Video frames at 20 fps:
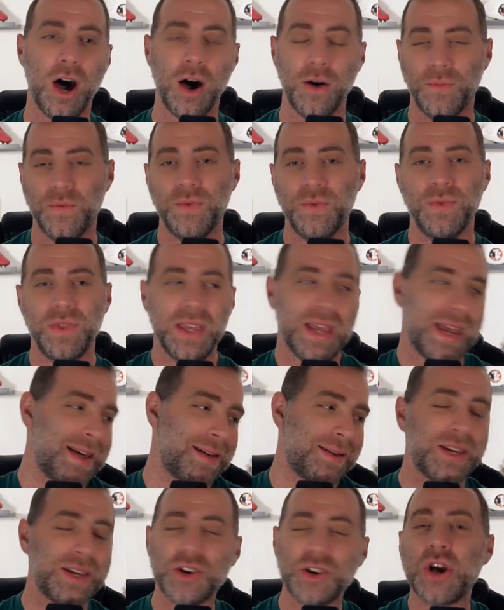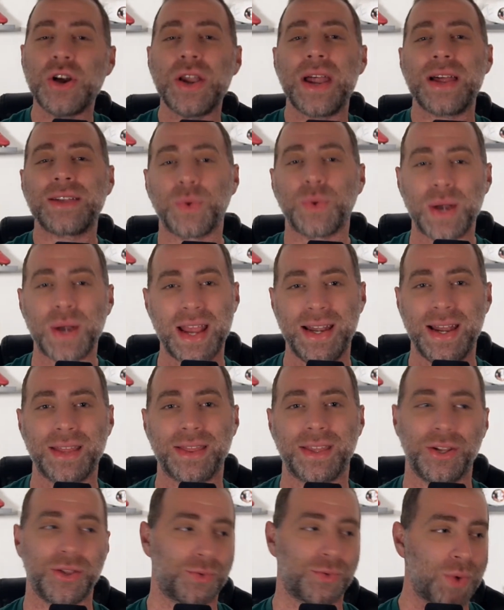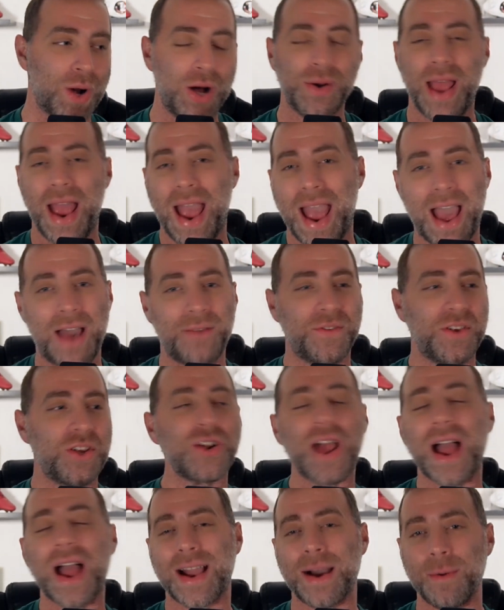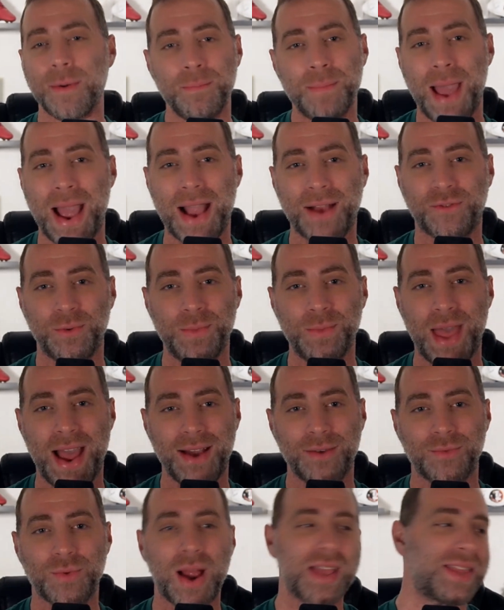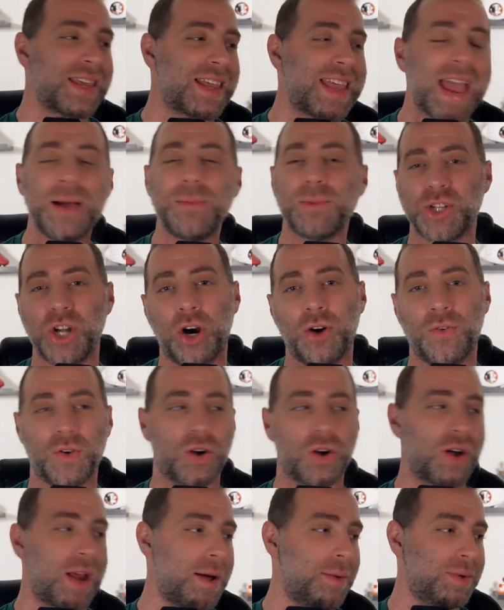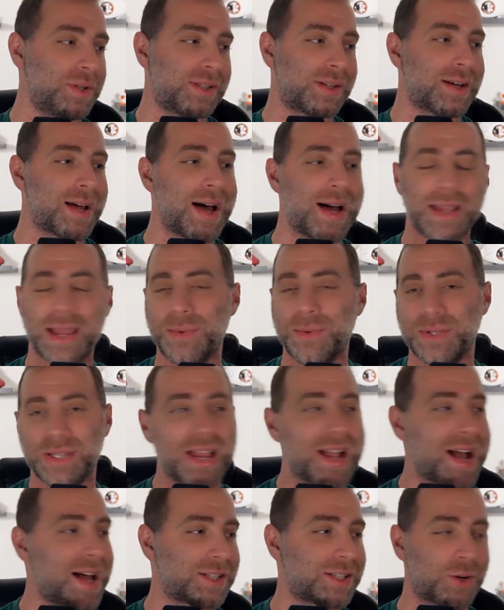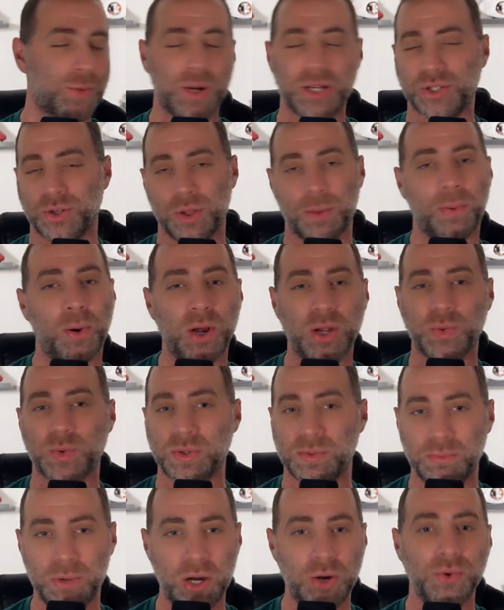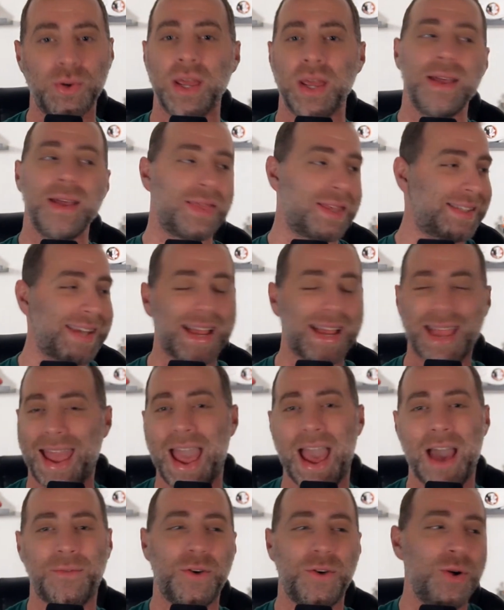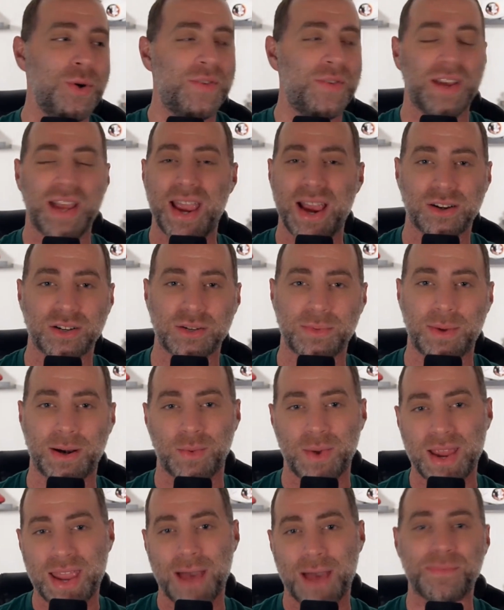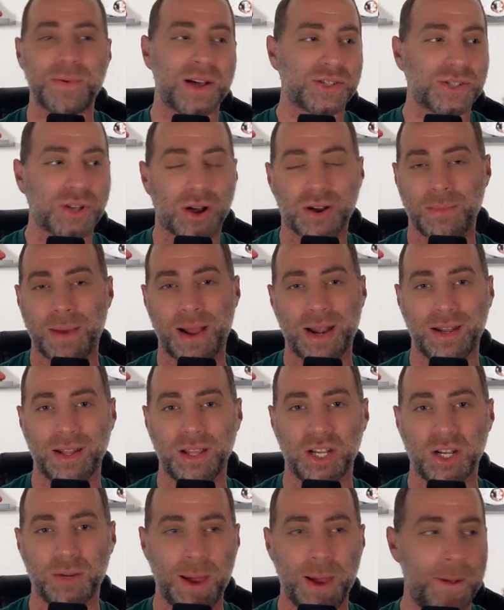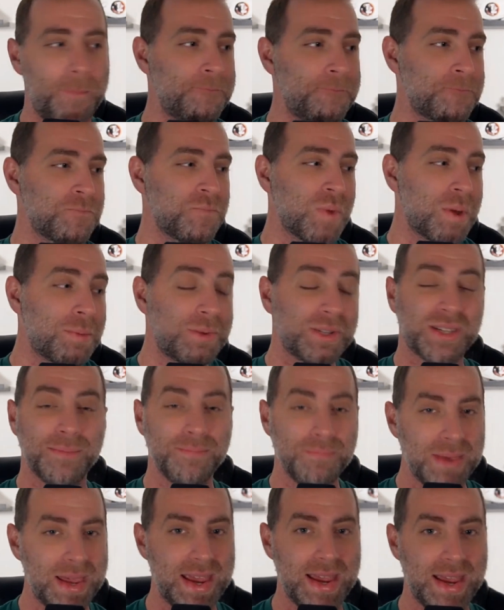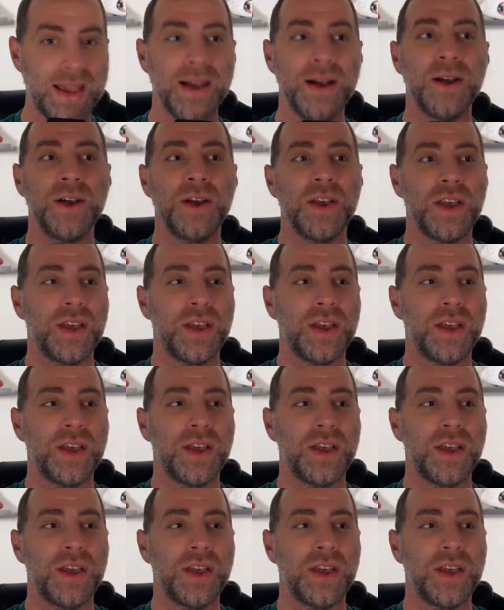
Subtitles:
of you go down 28-0 on the road at half, you're not coming back from that, right? The game was over. It was inconsequential. The point was moot. The second half, who even cares about a recap? I'll talk about it a little bit. But to me,